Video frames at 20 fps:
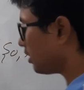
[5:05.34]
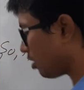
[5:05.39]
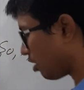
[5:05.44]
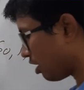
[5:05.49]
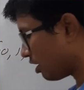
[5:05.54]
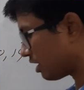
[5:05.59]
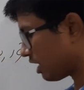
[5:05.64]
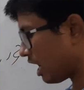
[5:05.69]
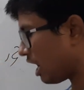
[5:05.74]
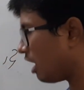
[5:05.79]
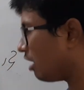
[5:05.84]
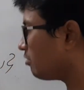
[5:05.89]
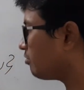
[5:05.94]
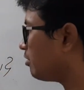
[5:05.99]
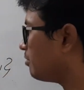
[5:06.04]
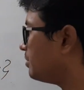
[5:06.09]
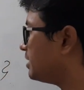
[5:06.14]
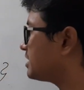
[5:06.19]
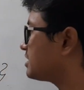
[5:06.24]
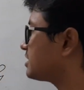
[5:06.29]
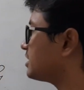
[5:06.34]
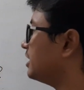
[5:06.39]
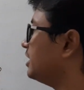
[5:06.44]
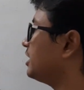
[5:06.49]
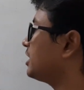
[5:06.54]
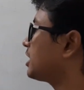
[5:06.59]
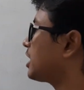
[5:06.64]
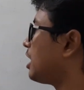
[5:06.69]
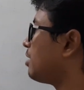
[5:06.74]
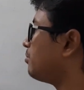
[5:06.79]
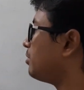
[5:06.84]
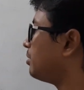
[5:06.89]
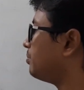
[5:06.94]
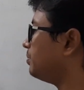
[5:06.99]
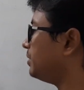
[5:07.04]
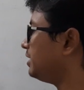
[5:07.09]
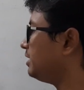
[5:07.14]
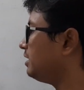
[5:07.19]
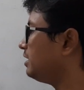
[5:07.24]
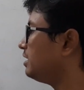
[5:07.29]
on alphabets A comma
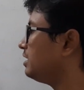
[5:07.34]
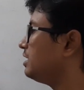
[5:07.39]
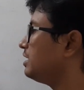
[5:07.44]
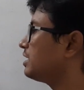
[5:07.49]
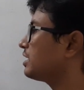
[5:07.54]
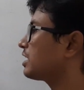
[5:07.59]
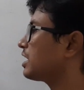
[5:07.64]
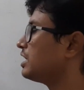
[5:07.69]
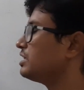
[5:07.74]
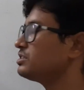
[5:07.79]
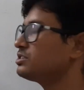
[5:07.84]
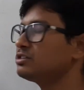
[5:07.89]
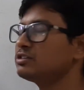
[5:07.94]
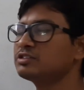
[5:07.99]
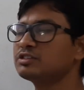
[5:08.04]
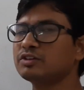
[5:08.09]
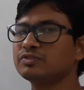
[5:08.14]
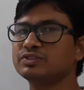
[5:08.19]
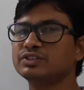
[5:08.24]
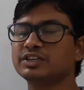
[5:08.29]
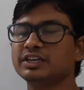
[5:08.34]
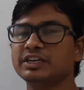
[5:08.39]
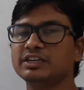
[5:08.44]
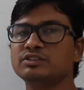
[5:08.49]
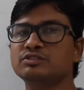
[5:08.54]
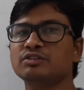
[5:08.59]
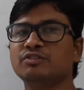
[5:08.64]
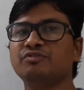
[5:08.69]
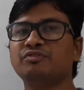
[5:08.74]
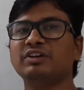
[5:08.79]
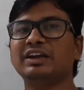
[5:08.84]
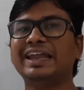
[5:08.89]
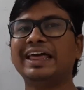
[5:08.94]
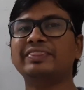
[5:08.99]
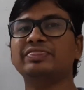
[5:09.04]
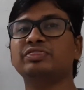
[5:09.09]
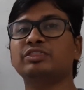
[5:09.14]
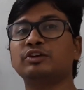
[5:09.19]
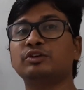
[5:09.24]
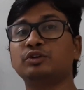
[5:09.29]
B consists of strings of
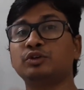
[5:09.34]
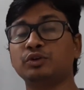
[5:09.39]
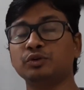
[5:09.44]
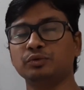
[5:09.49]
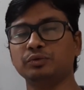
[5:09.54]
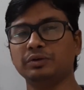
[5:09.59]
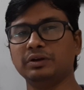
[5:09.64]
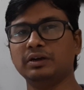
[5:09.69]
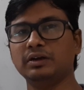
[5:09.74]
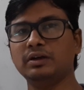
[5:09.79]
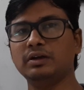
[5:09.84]
length 2.